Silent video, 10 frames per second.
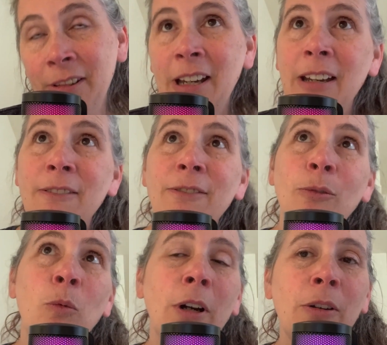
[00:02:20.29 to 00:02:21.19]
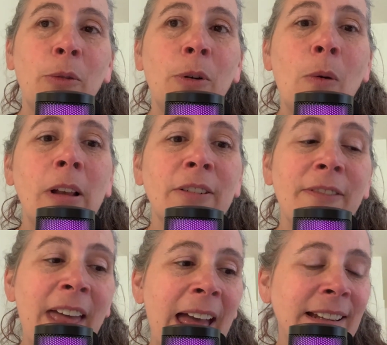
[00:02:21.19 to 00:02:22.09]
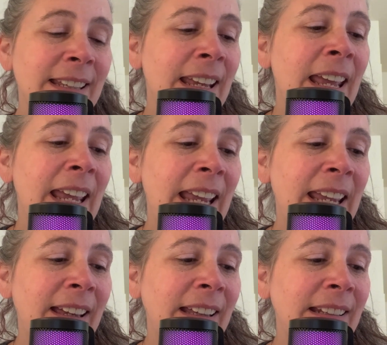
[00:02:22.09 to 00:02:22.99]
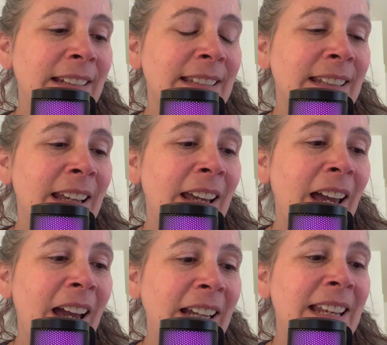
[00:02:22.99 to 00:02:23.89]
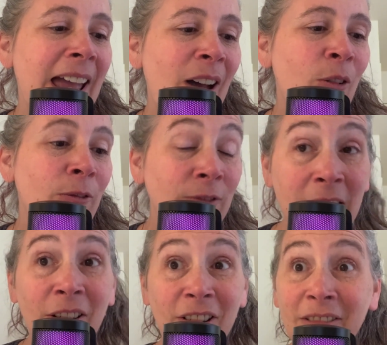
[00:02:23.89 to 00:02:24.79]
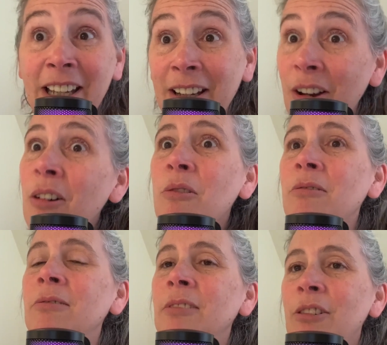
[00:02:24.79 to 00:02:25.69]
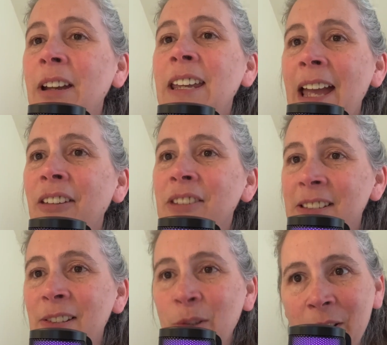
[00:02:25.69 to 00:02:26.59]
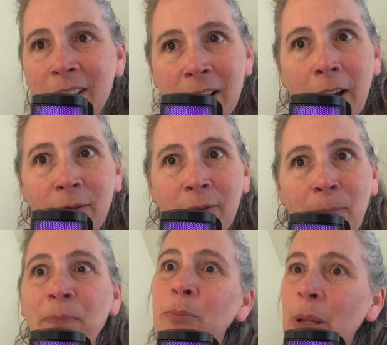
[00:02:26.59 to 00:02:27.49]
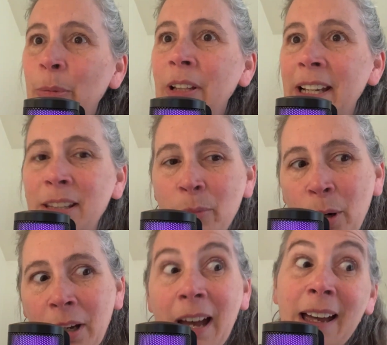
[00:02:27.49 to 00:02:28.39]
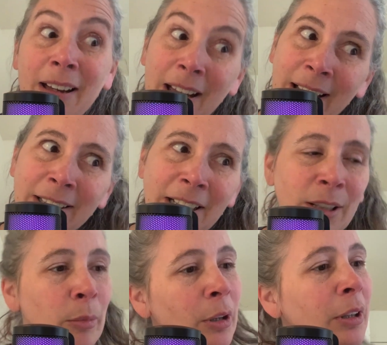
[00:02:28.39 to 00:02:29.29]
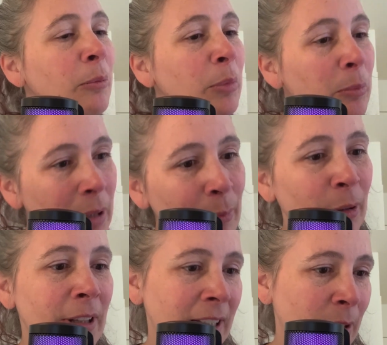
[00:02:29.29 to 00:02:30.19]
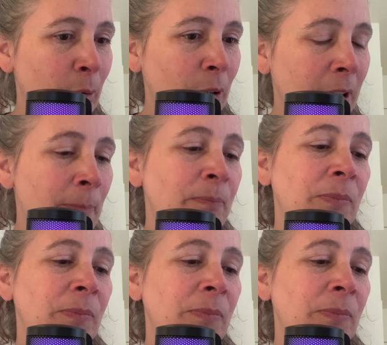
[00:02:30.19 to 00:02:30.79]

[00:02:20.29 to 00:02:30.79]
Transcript: I've worked through all of that, and I now feel like, oh, okay, yeah, this is good stuff. People like the book. I like the book, but people like the book.